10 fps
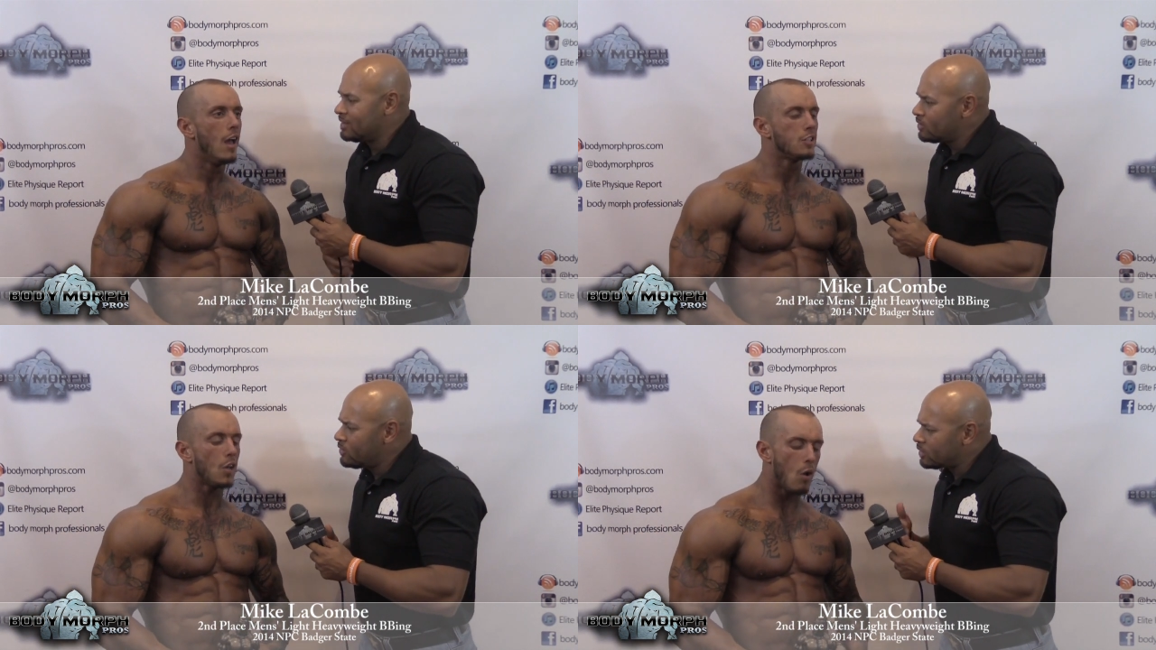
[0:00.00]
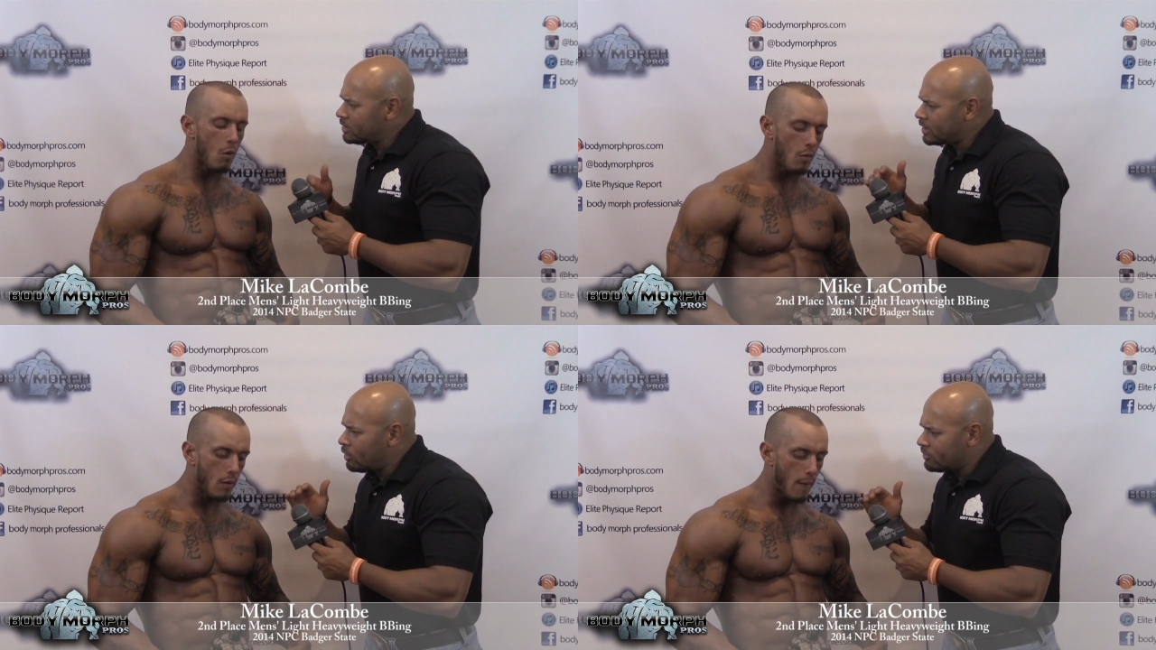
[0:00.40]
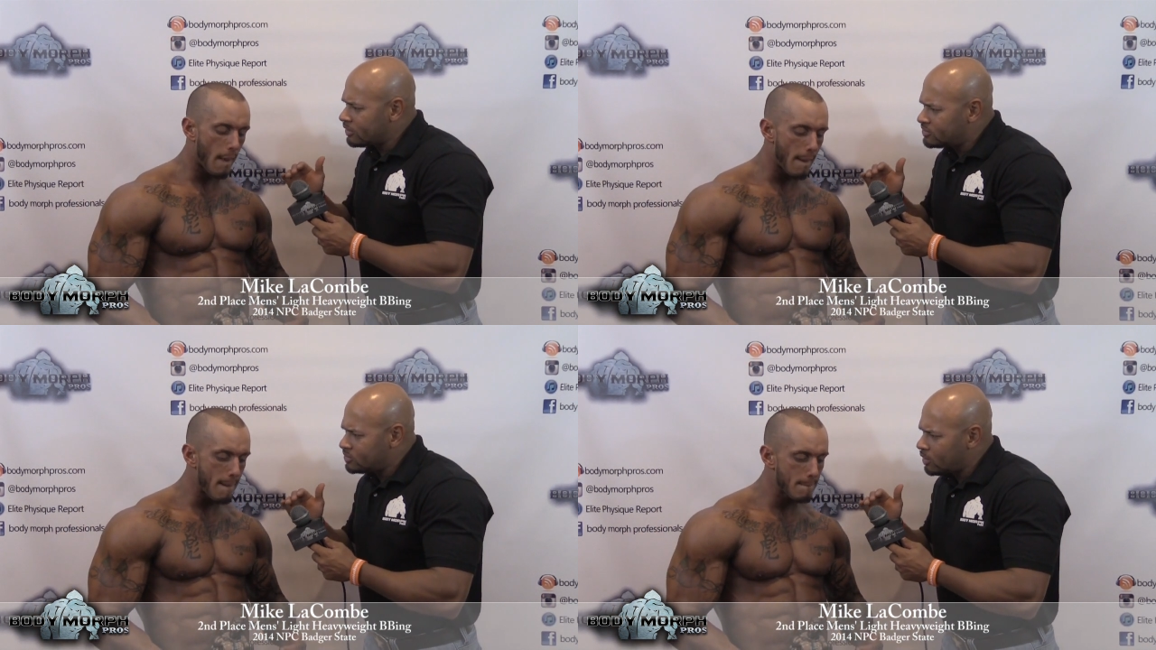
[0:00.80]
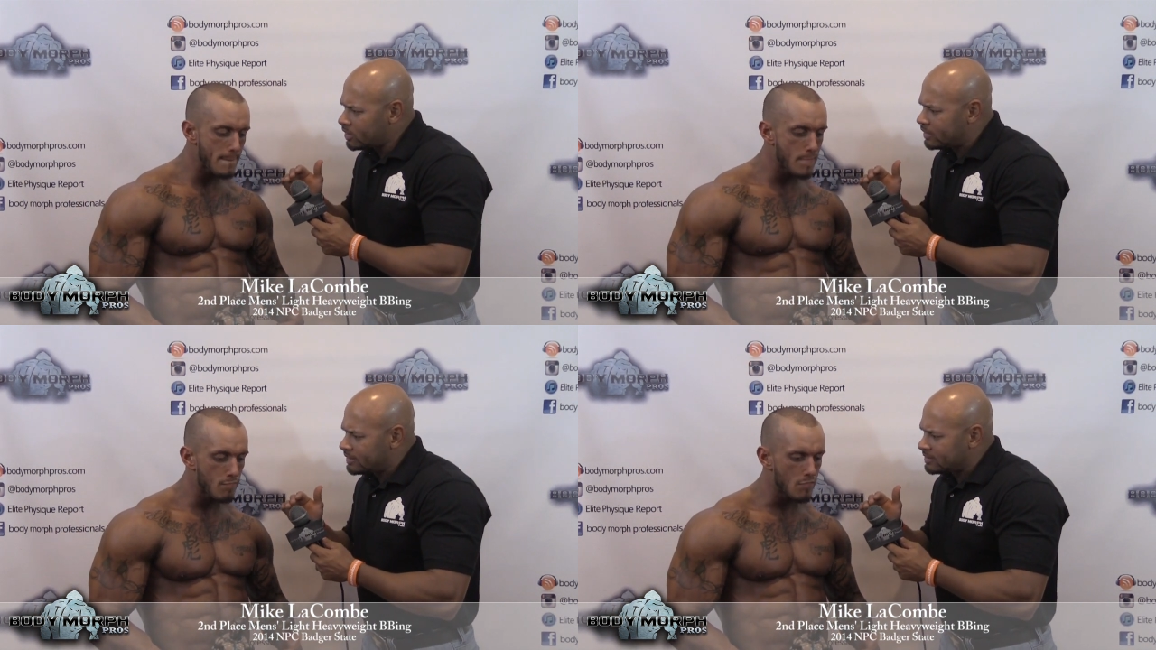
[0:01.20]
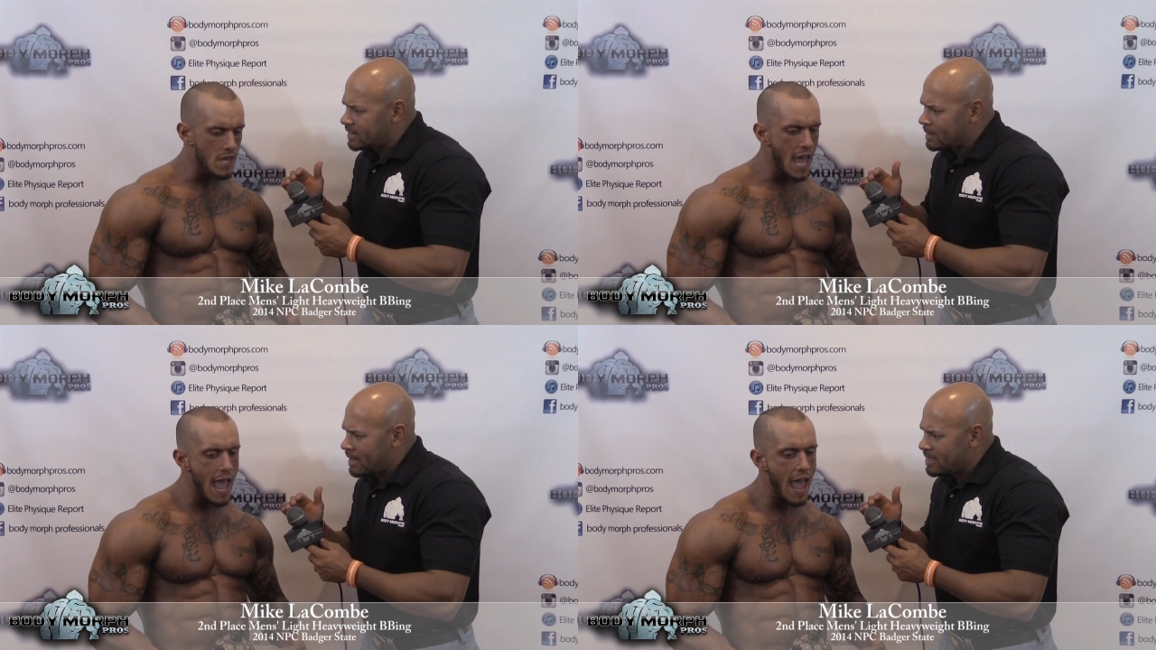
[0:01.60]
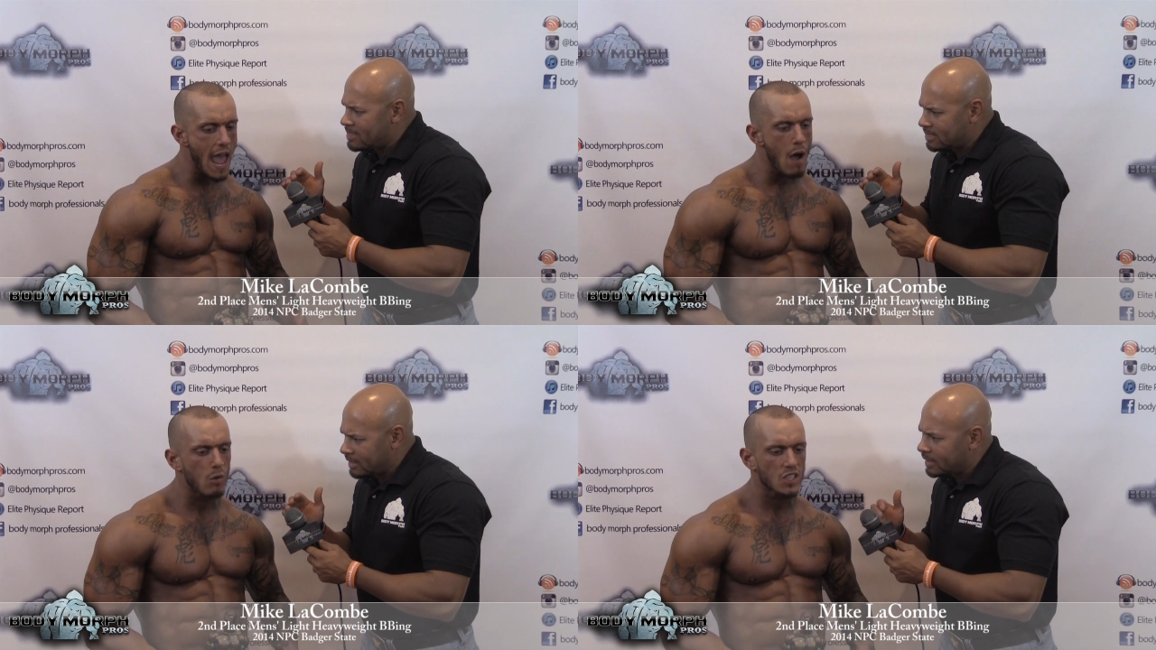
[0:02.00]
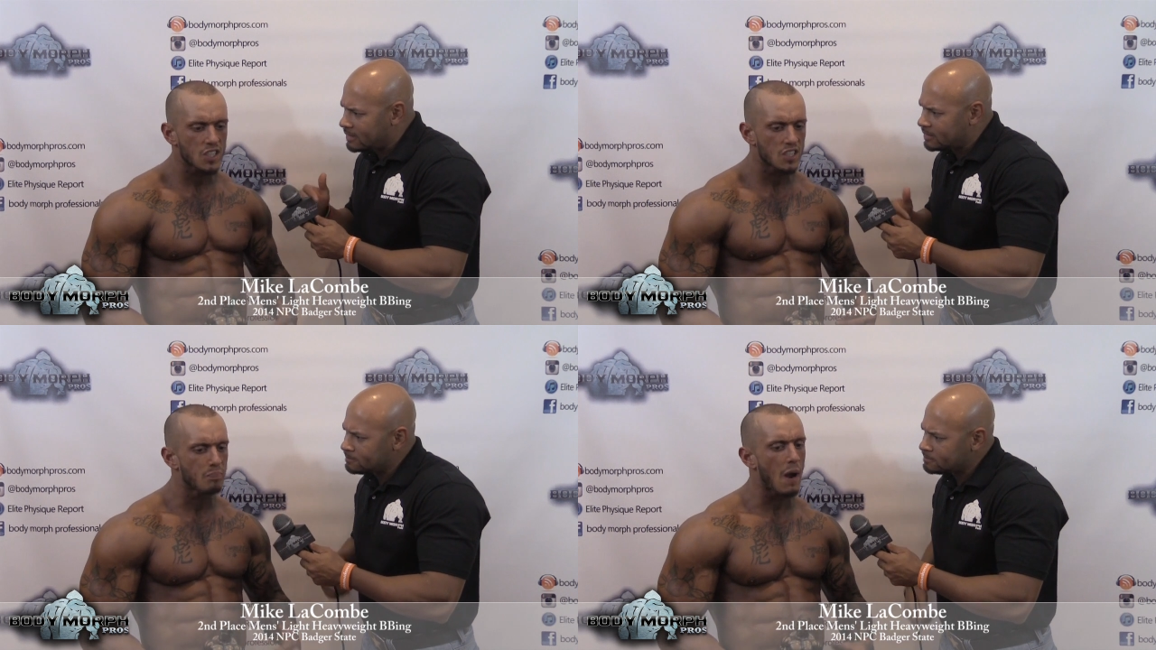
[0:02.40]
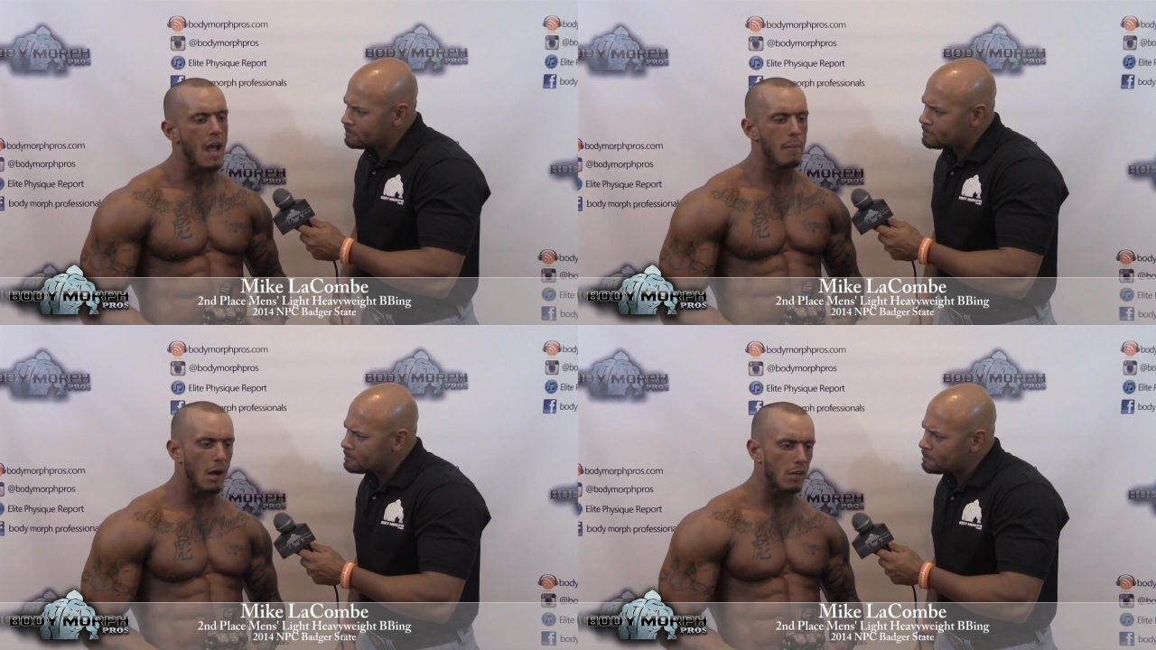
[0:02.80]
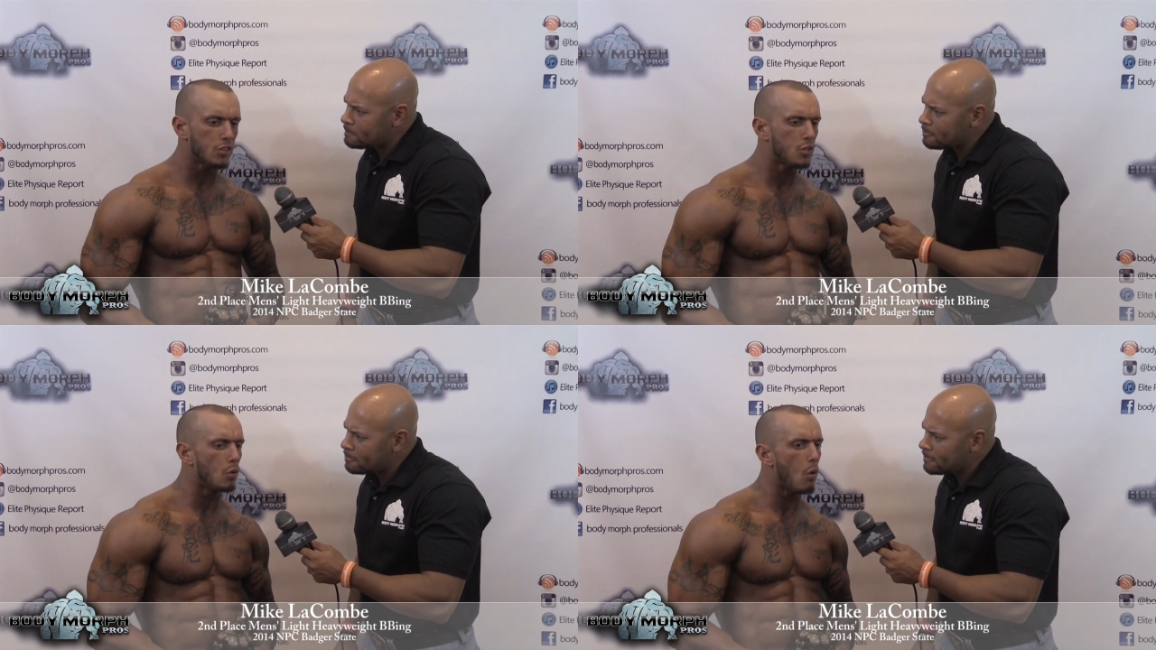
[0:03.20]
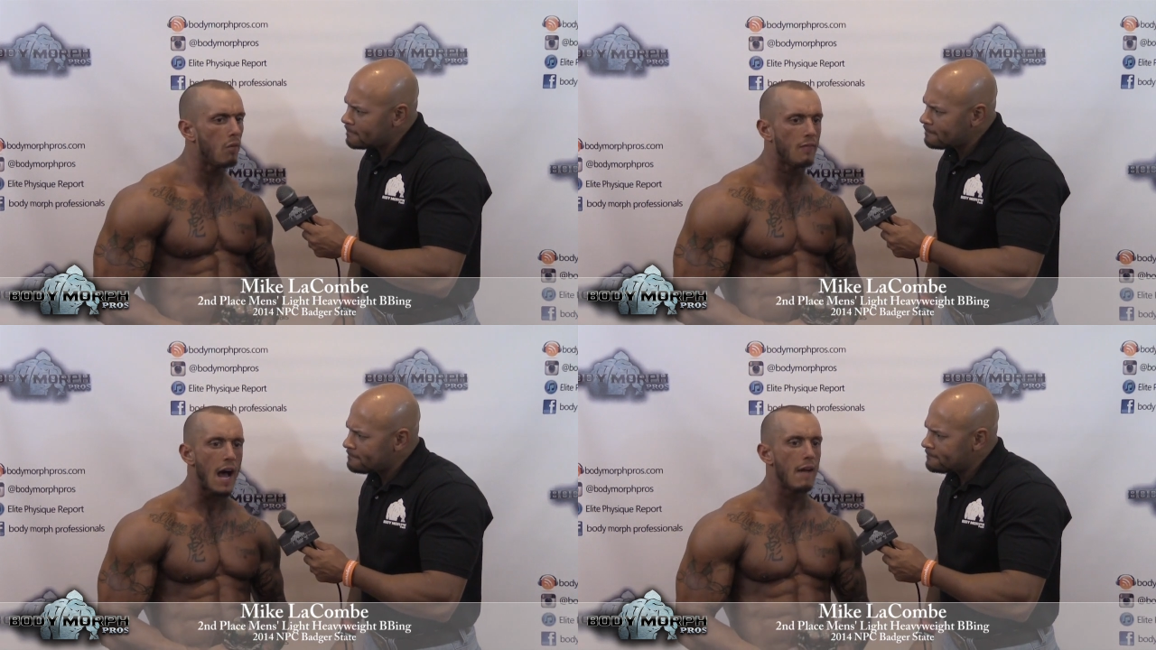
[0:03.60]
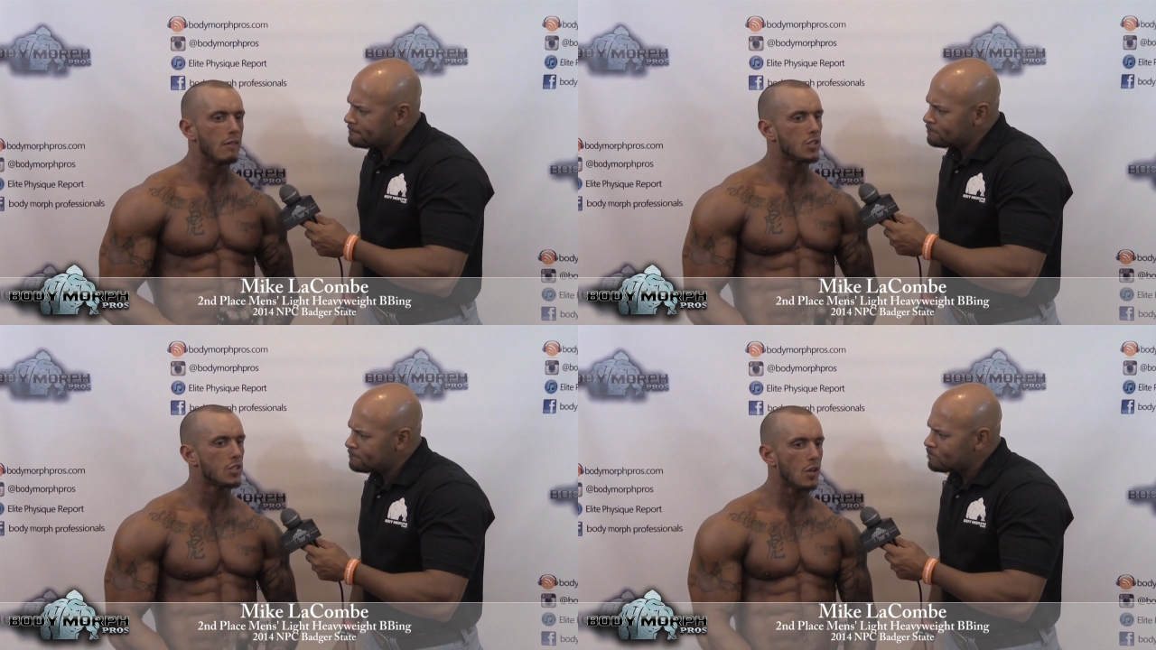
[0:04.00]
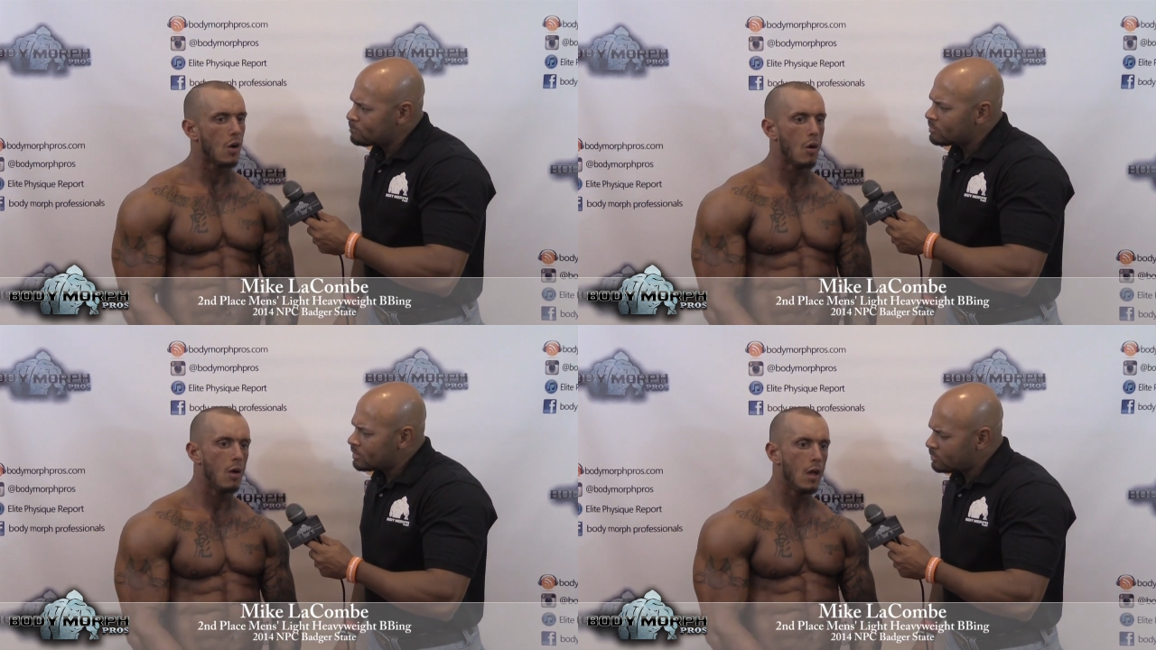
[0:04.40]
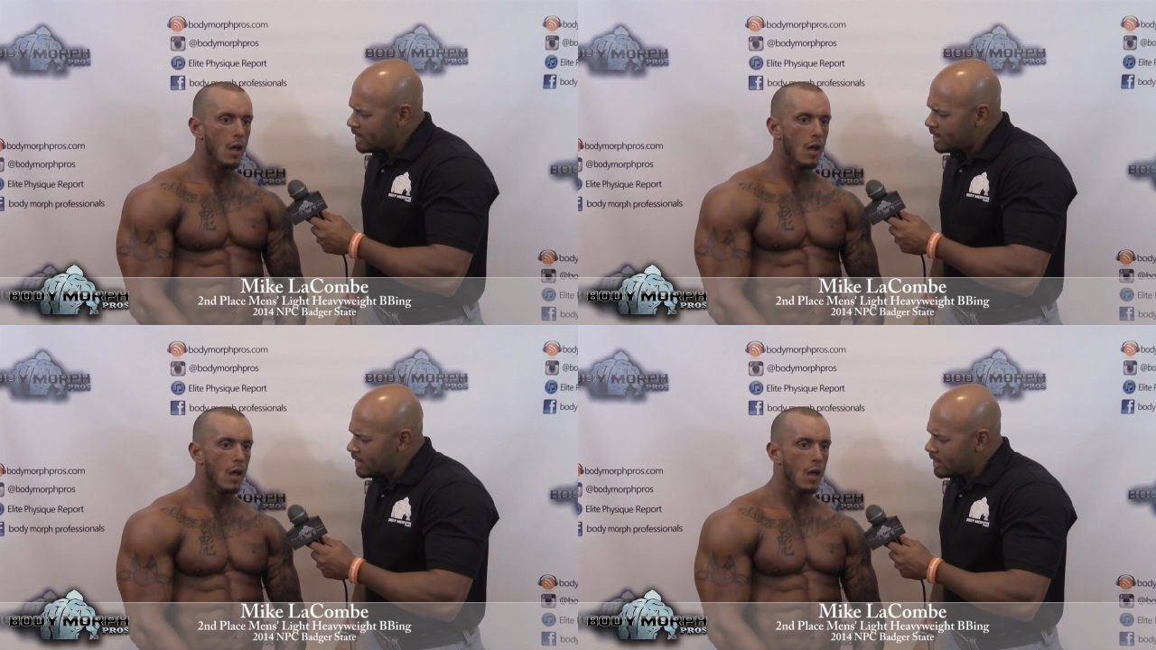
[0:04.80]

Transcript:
Speaker 1: So a little over 200 at the time. Yeah, it was probably about 205 or so